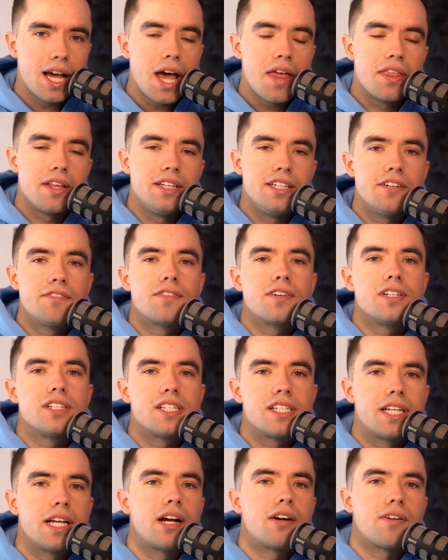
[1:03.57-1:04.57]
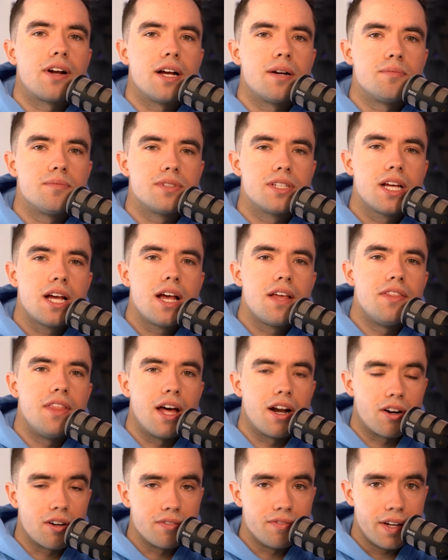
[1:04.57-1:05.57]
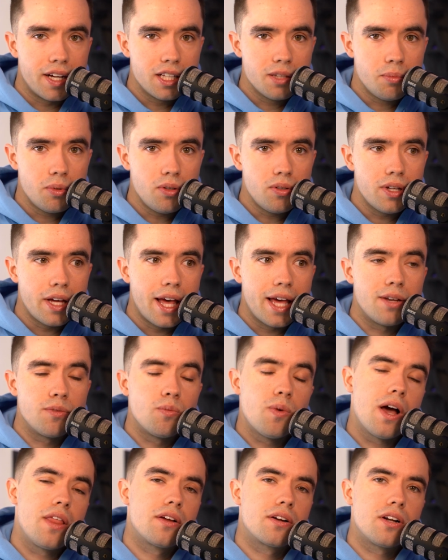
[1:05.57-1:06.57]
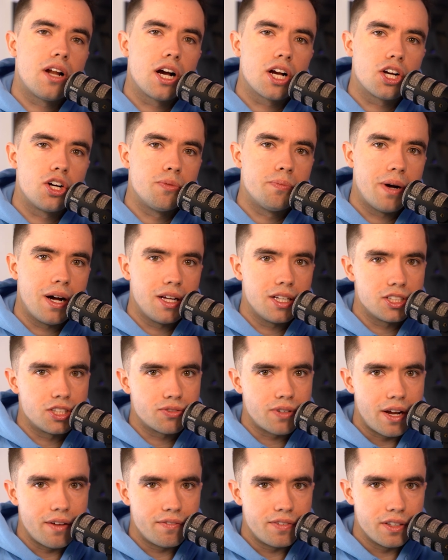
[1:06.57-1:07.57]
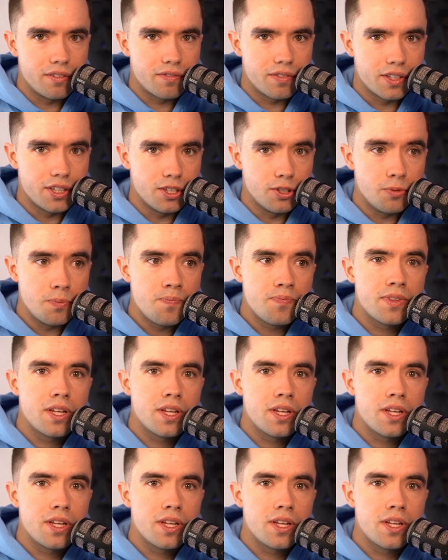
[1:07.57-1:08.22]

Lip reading: the different CRMs that are available and whether or not Copilot is the right fit for you.